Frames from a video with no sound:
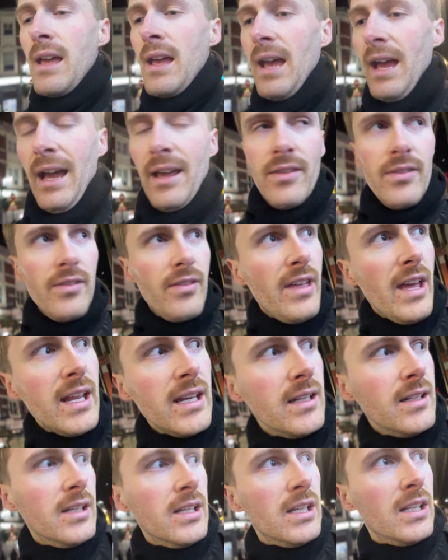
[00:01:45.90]
and
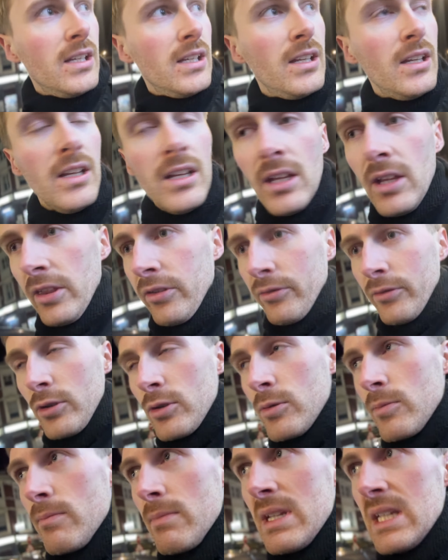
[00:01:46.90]
then
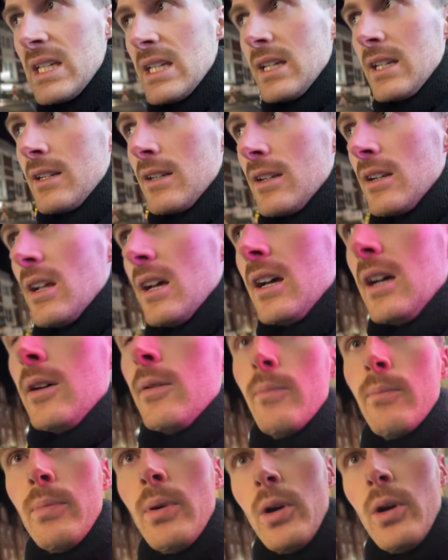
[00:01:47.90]
through meeting
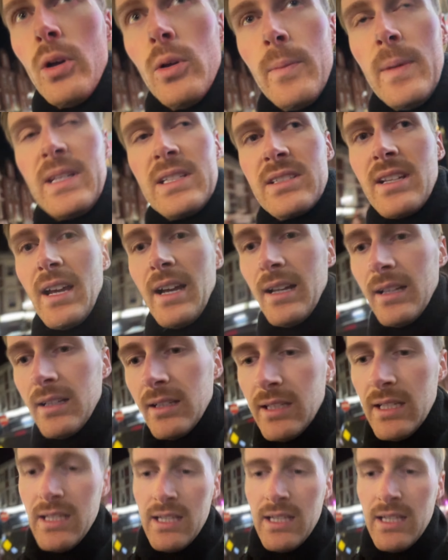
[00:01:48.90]
Paul Mescal